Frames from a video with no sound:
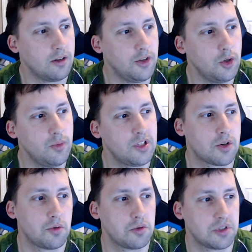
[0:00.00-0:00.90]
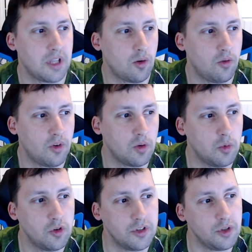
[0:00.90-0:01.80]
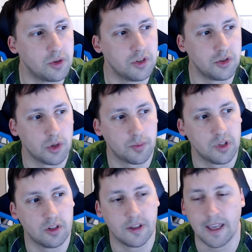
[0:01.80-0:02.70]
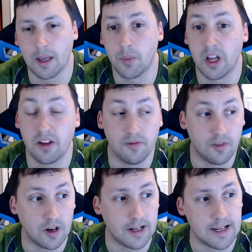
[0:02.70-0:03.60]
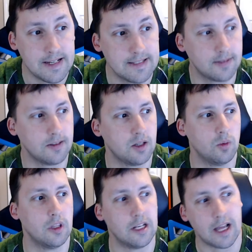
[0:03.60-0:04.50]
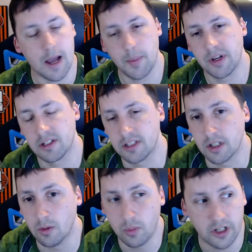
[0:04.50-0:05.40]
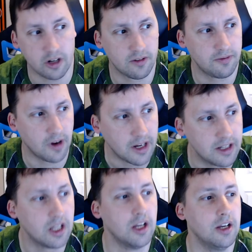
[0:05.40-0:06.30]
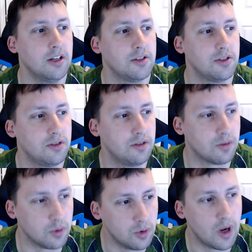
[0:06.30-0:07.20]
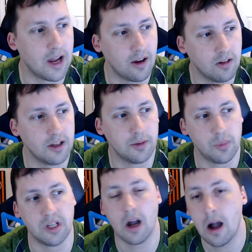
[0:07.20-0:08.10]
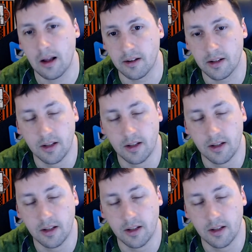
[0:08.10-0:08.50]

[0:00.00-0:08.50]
Doom Eternal is now available, and you can jump into the campaign very easily with an epic single player fight through hell and beyond.